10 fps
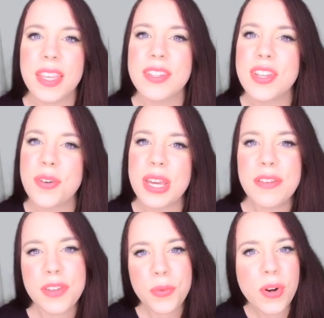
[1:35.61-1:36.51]
So
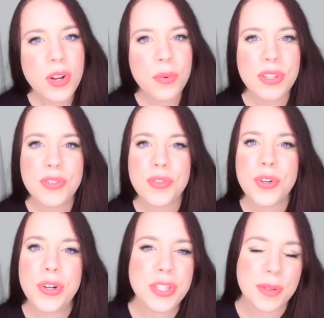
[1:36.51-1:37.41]
if you want to
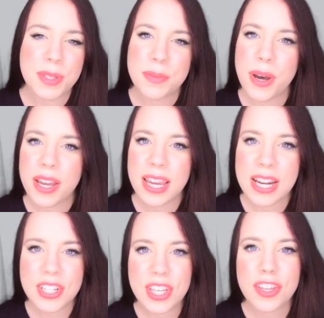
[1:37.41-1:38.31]
withdraw some
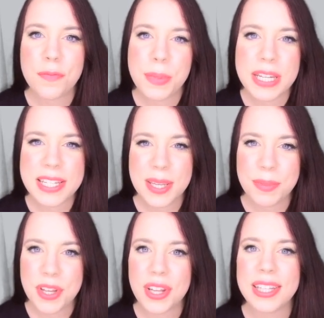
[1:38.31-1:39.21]
SmartCash that you've been
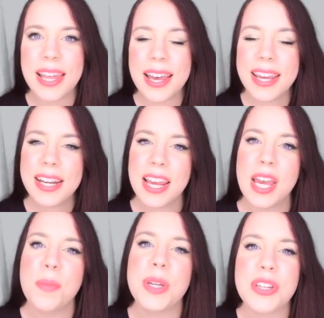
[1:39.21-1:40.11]
tipped online,
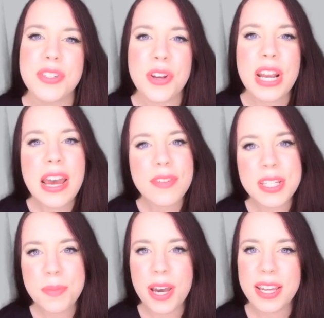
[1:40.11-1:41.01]
but you don't have a
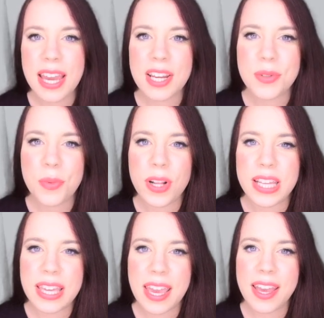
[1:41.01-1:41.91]
SmartCash
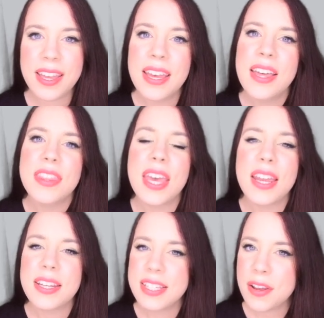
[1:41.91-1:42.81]
wallet yet,
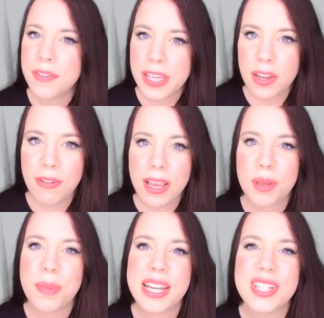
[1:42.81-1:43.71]
then definitely I
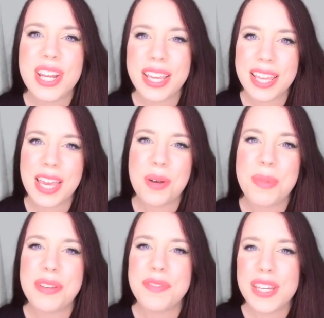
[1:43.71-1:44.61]
recommend checking out
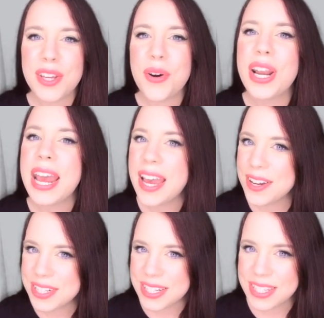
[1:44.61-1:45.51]
my video on
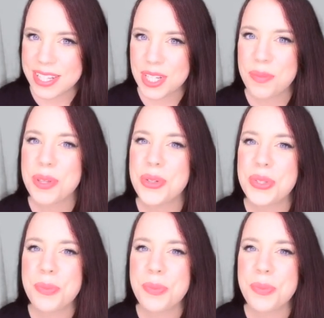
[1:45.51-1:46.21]
how to set up your